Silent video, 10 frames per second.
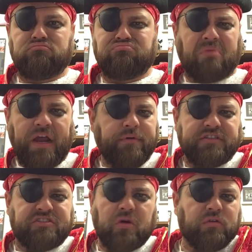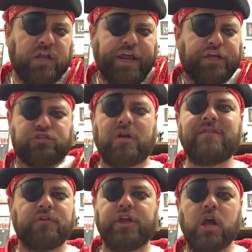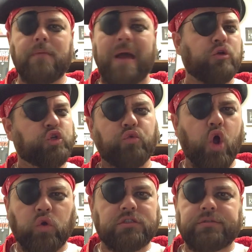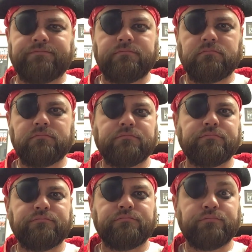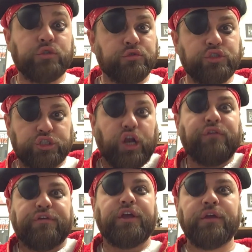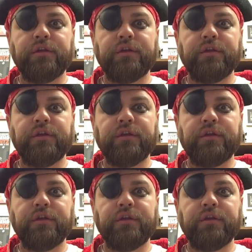Pirates don't like traveling on mountain roads. Scurvy.